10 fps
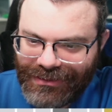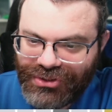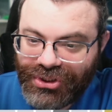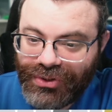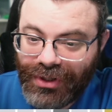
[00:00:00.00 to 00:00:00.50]

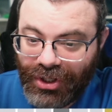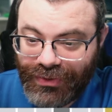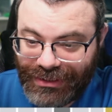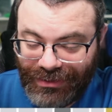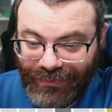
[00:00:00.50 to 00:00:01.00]
Two
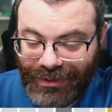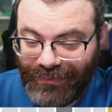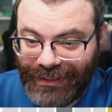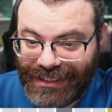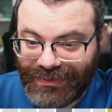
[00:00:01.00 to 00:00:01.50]
O's in the word,
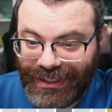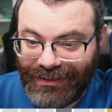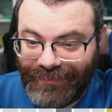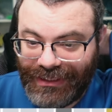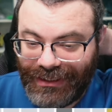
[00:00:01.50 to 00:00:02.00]
well, that's quite
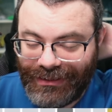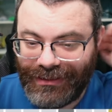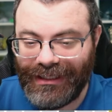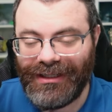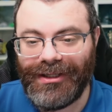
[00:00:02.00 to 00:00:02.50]
limiting.
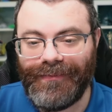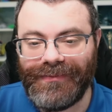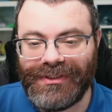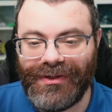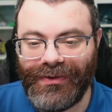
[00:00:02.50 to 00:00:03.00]

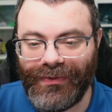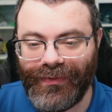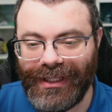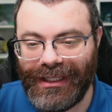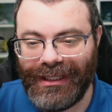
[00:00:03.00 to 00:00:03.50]
Um,
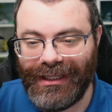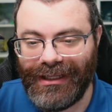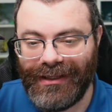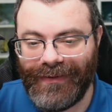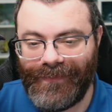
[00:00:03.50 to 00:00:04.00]
so
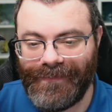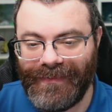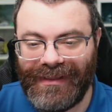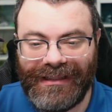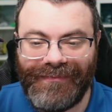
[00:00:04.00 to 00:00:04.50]

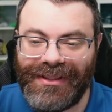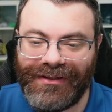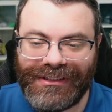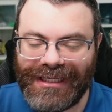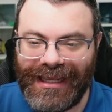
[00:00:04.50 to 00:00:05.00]
I mean,
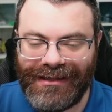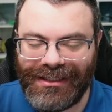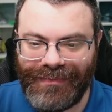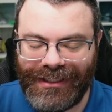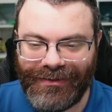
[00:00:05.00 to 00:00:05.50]
they're just going to end
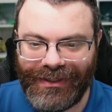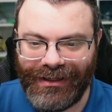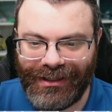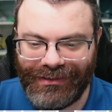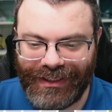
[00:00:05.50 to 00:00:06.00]
up here
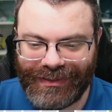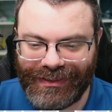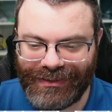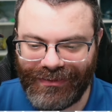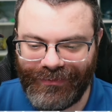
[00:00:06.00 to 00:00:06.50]

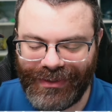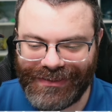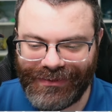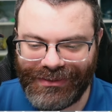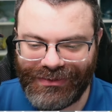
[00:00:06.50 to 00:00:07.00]
regardless, so we might
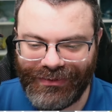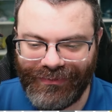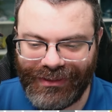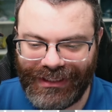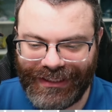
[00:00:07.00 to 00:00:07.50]
as well just do a
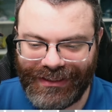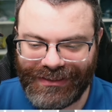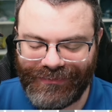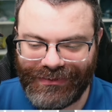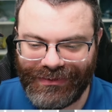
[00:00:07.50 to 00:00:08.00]
word like
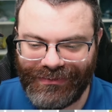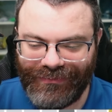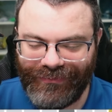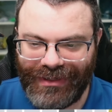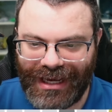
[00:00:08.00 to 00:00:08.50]
this to,
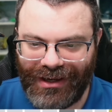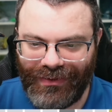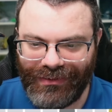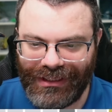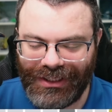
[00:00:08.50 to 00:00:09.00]

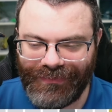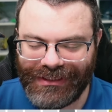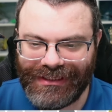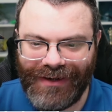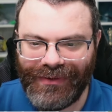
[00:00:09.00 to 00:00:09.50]
now, because um,
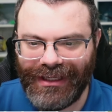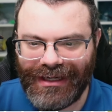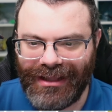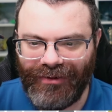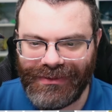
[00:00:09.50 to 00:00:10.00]
it's not really going
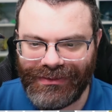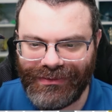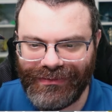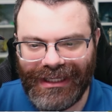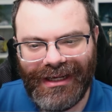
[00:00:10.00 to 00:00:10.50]
to help to
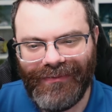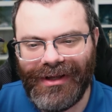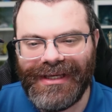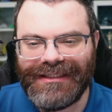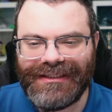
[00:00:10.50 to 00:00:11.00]
do.
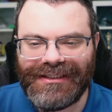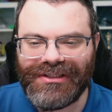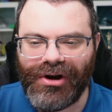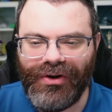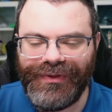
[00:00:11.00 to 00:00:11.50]
Well, I mean, I guess this
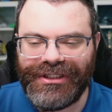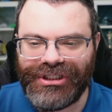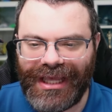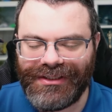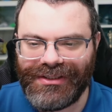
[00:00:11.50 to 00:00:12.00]
is our only
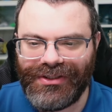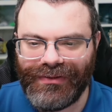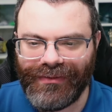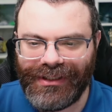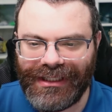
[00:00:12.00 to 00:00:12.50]
chance to do
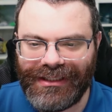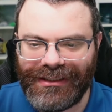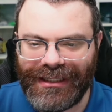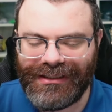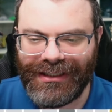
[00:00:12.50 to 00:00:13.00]
a word that,
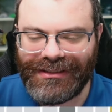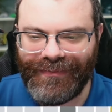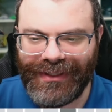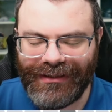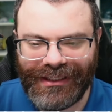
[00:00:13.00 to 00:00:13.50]
that does
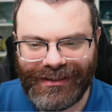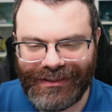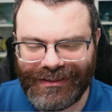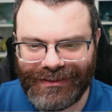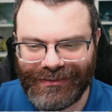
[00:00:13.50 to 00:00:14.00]
something like
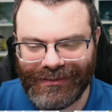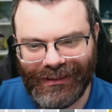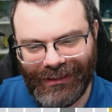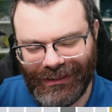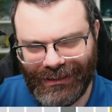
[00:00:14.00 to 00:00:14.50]
this.
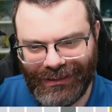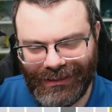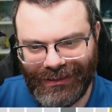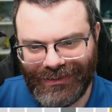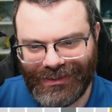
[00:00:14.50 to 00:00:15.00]

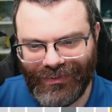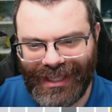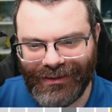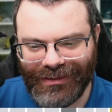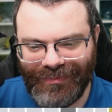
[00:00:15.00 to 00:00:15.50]
So
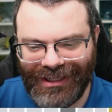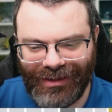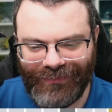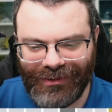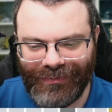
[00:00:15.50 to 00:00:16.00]
that could be
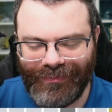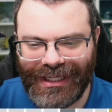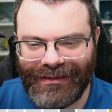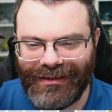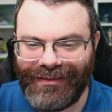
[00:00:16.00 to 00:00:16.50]
helpful,
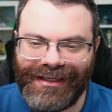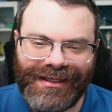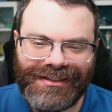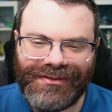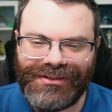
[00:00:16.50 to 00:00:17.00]
but the thing
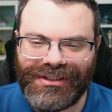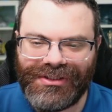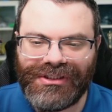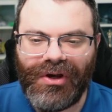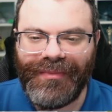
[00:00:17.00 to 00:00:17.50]
is, there's
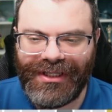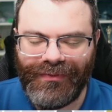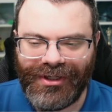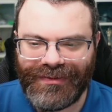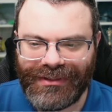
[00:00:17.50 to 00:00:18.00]
just so many
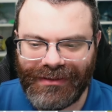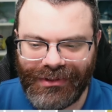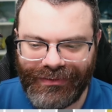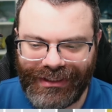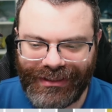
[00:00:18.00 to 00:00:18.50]
words with
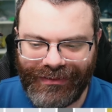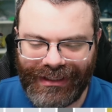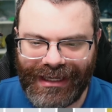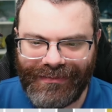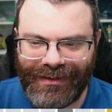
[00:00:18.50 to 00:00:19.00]
double O here
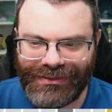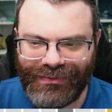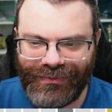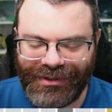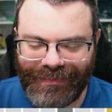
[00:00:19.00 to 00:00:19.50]
that I'm not
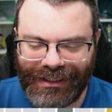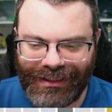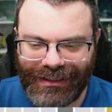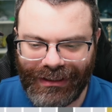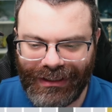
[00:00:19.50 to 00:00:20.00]
too worried about it.